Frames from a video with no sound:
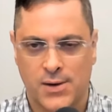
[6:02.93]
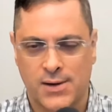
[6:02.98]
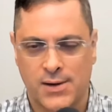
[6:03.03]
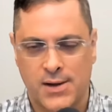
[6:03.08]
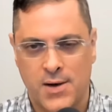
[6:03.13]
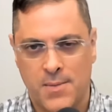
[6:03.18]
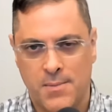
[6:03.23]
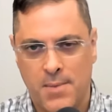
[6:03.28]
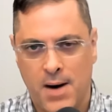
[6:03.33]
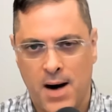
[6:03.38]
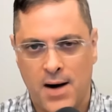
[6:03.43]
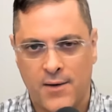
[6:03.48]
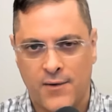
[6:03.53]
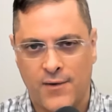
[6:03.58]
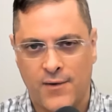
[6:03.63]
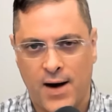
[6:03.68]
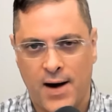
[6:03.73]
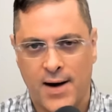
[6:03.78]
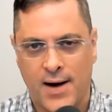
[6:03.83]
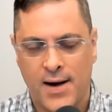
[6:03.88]
and you
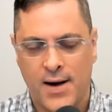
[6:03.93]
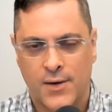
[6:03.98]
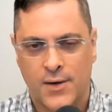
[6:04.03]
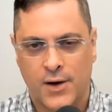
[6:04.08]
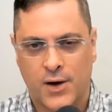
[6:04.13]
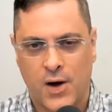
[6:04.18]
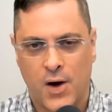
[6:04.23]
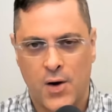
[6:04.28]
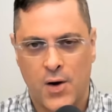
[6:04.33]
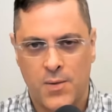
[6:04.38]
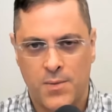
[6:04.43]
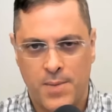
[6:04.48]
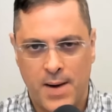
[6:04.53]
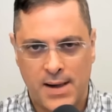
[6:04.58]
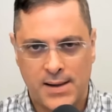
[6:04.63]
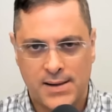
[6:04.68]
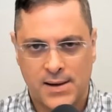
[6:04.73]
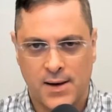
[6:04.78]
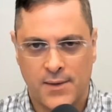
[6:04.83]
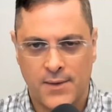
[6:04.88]
modify the code
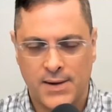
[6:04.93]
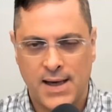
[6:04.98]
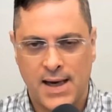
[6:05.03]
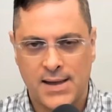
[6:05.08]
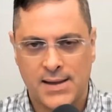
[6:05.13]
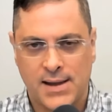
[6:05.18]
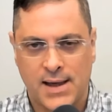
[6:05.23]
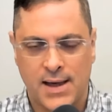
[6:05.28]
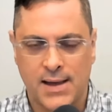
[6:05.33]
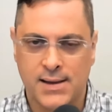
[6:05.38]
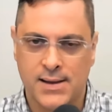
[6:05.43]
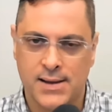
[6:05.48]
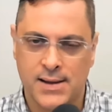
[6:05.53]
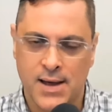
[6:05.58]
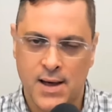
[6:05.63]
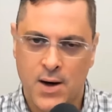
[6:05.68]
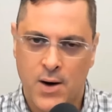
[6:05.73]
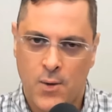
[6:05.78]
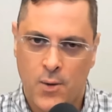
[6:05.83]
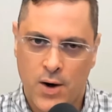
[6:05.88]
based on the test cases.
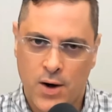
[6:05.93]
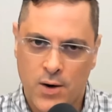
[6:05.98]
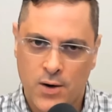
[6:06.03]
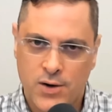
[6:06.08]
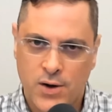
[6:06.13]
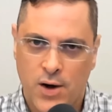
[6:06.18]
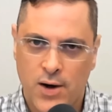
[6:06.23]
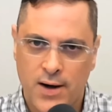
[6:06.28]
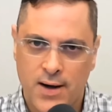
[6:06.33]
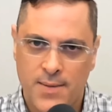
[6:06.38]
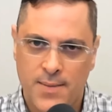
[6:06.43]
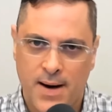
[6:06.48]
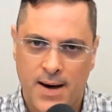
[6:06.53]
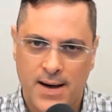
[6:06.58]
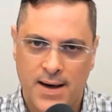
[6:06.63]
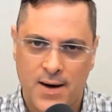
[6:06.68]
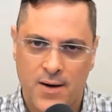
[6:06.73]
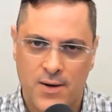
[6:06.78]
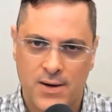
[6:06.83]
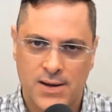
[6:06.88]
What you're talking about
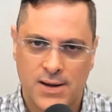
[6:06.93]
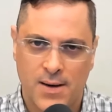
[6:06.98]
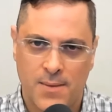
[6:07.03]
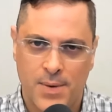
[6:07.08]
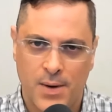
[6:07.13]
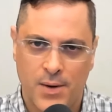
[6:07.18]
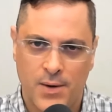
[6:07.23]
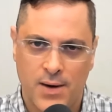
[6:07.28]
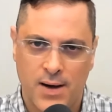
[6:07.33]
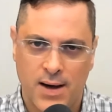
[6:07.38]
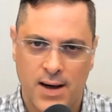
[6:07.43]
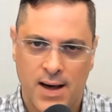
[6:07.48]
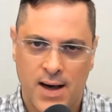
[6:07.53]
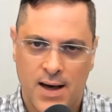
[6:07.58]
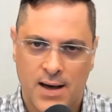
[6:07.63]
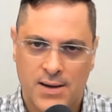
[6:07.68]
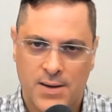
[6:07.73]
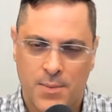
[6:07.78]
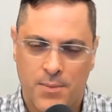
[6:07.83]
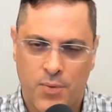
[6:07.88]
here is the ability
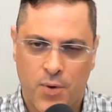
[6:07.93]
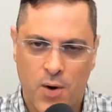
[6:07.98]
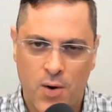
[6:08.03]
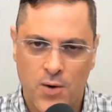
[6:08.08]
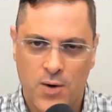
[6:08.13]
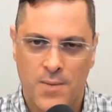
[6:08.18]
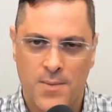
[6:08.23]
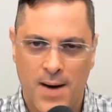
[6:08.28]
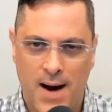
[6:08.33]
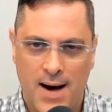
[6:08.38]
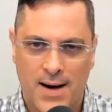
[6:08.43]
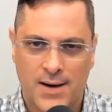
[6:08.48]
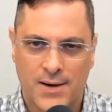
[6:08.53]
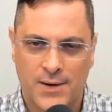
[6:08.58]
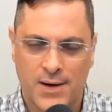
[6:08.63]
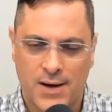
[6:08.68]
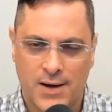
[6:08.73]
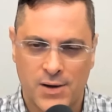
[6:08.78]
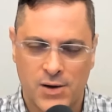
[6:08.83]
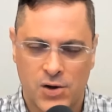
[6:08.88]
to
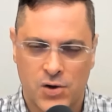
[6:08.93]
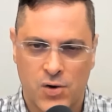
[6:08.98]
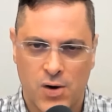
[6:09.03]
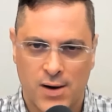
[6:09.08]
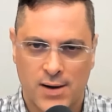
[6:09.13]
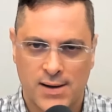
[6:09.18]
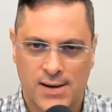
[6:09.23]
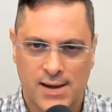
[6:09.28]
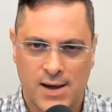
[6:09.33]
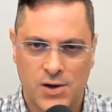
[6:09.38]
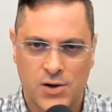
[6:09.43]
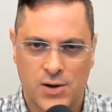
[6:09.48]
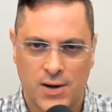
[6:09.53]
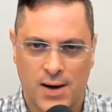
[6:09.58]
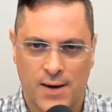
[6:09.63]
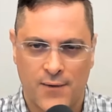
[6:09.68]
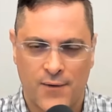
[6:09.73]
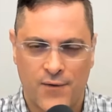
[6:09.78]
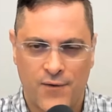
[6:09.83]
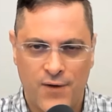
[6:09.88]
programmatically construct
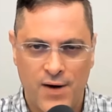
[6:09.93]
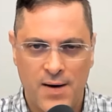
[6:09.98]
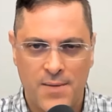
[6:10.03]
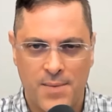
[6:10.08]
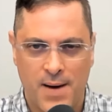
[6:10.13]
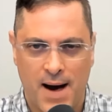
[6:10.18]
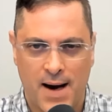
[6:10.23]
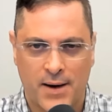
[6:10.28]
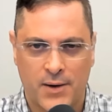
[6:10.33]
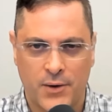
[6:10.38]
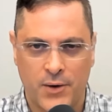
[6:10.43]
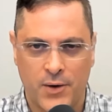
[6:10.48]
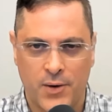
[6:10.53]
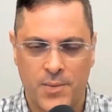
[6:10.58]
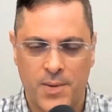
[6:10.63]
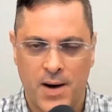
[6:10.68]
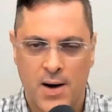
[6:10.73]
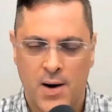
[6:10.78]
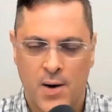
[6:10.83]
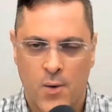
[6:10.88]
essentially a feedback
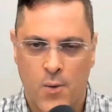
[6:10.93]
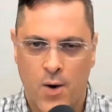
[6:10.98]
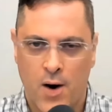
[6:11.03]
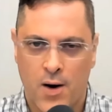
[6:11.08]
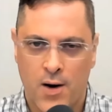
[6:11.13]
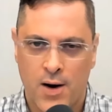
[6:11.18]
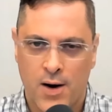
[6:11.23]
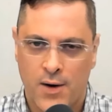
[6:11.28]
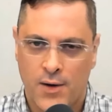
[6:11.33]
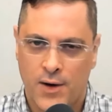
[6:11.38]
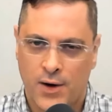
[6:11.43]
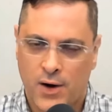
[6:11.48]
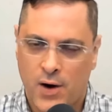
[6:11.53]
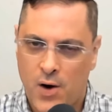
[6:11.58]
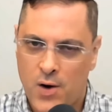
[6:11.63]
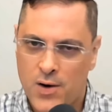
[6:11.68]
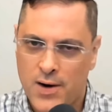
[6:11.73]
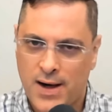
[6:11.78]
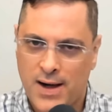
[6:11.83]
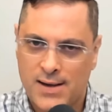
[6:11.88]
loop where the
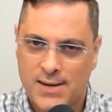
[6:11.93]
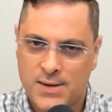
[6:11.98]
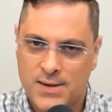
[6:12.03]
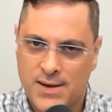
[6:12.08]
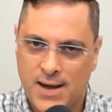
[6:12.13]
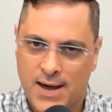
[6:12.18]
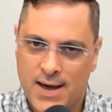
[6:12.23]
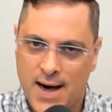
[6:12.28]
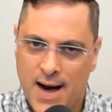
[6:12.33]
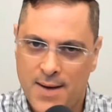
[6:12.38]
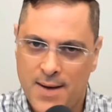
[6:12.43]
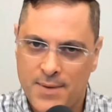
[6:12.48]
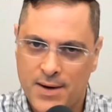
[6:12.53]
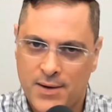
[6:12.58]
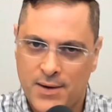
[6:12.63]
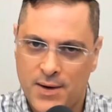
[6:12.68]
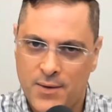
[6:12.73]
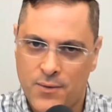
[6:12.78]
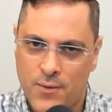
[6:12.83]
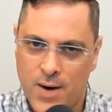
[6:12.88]
code gets
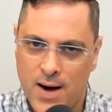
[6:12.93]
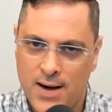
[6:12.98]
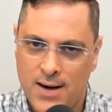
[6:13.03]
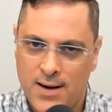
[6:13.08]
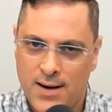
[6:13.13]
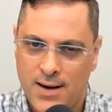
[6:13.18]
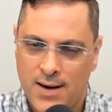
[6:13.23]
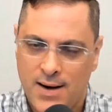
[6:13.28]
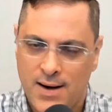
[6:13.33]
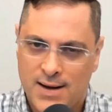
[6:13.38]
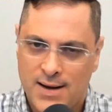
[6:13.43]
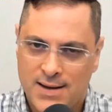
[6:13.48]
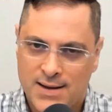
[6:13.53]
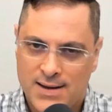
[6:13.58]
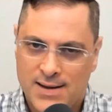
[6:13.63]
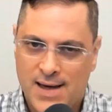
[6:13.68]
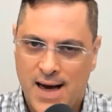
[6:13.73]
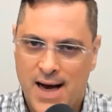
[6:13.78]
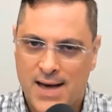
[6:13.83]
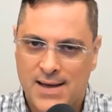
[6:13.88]
dynamically written,
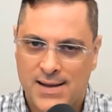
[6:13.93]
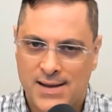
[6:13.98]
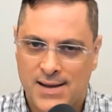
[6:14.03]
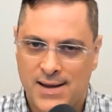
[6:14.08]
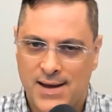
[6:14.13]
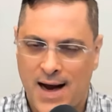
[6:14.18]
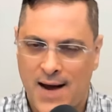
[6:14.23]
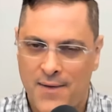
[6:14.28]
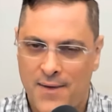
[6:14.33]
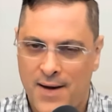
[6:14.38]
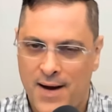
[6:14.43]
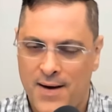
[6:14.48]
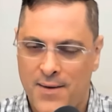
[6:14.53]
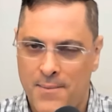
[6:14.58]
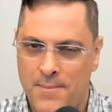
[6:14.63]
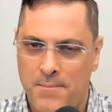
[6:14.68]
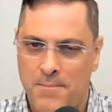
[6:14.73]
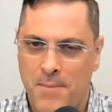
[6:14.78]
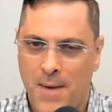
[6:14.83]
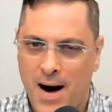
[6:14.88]
tested, and then
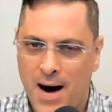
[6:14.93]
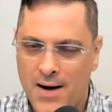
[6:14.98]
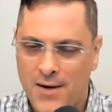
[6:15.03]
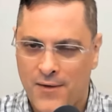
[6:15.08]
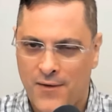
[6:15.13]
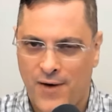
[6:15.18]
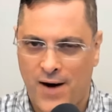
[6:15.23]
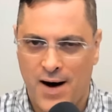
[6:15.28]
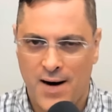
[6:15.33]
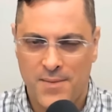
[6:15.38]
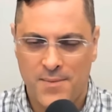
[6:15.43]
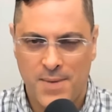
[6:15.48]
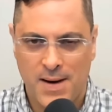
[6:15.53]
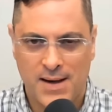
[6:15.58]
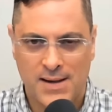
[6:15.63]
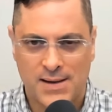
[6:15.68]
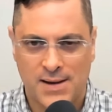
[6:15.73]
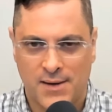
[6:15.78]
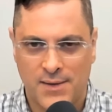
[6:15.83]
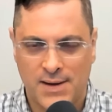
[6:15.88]
modified
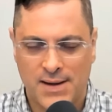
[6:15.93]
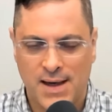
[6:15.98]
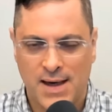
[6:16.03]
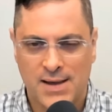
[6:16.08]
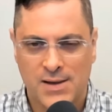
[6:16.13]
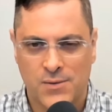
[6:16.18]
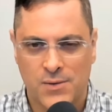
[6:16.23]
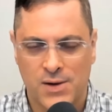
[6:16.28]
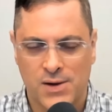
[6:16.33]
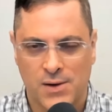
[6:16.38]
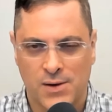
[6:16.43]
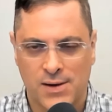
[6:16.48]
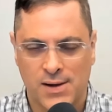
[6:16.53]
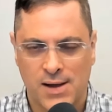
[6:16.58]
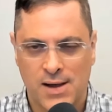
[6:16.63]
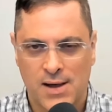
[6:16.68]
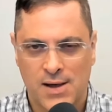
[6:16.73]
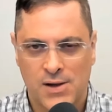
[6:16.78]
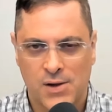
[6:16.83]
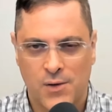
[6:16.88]
based on the test results,
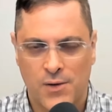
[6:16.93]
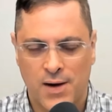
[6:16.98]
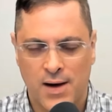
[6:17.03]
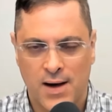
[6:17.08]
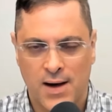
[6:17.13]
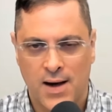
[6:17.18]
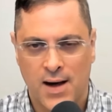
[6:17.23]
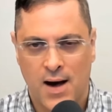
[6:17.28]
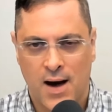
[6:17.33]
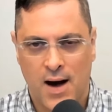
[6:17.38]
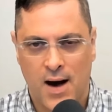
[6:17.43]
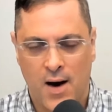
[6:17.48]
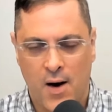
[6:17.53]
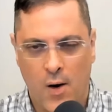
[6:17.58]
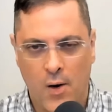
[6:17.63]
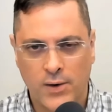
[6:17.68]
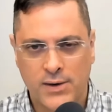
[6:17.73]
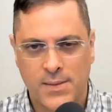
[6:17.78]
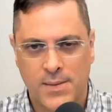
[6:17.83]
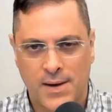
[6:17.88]
so that
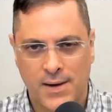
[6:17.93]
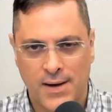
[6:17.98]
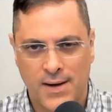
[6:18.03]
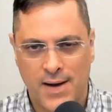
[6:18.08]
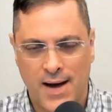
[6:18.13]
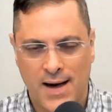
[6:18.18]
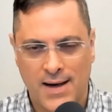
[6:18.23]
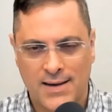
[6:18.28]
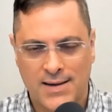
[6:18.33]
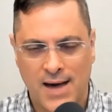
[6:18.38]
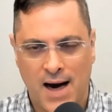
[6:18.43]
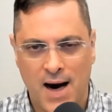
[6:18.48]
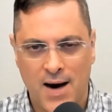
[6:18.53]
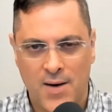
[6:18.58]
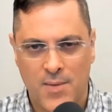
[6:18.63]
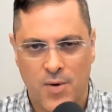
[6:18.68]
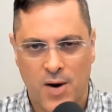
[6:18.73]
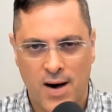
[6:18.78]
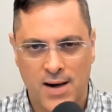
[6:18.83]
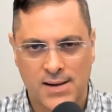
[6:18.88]
ultimately that
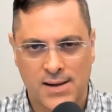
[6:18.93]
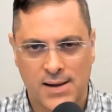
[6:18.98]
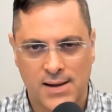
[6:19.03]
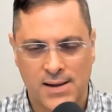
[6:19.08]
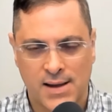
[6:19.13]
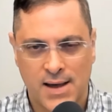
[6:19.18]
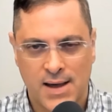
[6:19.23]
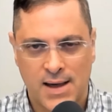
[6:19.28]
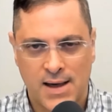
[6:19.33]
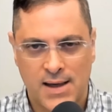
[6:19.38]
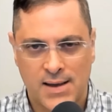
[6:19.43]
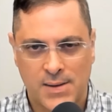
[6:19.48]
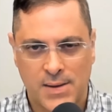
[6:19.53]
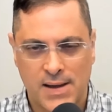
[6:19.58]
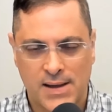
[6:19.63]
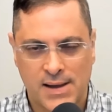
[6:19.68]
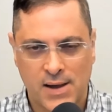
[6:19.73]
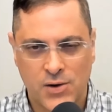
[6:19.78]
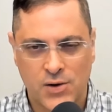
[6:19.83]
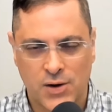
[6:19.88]
entire process is
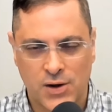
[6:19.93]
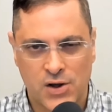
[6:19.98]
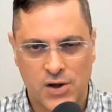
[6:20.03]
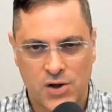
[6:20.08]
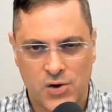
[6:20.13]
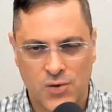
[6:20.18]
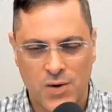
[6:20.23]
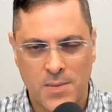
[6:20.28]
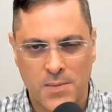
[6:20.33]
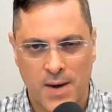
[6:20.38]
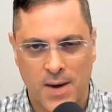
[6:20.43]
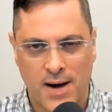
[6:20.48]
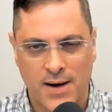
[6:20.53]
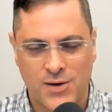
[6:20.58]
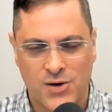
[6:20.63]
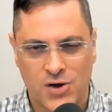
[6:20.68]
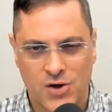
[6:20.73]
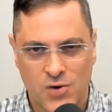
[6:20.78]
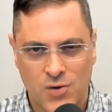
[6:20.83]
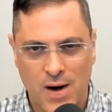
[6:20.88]
essentially streamlined
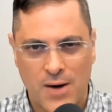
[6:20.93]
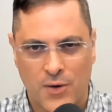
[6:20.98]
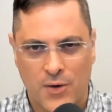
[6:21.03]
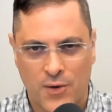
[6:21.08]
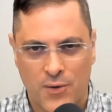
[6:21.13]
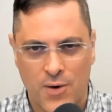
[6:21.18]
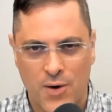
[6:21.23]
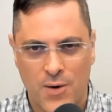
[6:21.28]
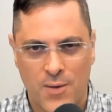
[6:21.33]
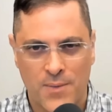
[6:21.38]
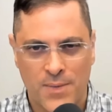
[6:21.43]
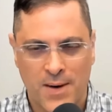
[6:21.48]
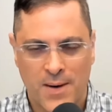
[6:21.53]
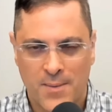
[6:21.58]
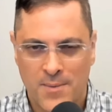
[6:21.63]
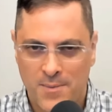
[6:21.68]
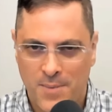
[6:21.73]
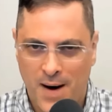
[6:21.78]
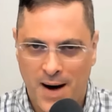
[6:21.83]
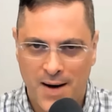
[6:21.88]
straight through
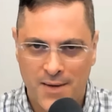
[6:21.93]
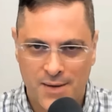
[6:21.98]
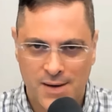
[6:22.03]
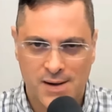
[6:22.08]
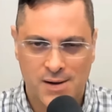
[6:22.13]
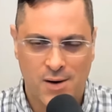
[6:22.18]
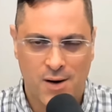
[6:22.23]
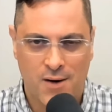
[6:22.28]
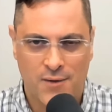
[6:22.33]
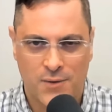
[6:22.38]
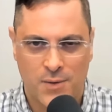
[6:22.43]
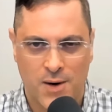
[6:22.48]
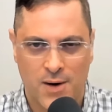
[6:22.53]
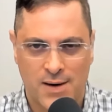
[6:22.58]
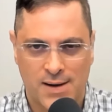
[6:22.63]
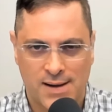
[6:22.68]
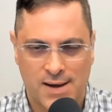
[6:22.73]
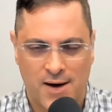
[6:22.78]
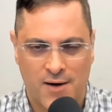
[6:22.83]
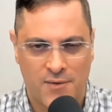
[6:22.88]
by the software
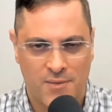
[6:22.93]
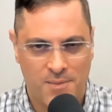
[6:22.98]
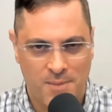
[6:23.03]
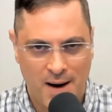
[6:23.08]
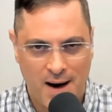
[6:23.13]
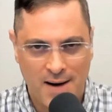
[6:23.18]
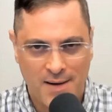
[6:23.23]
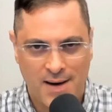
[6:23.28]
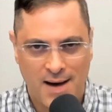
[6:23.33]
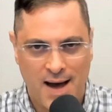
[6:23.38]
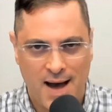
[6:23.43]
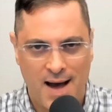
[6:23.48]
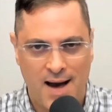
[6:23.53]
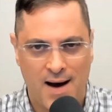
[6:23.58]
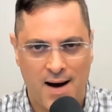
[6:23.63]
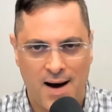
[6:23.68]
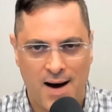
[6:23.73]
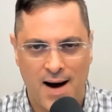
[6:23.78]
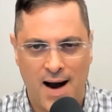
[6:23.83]
itself, by the AI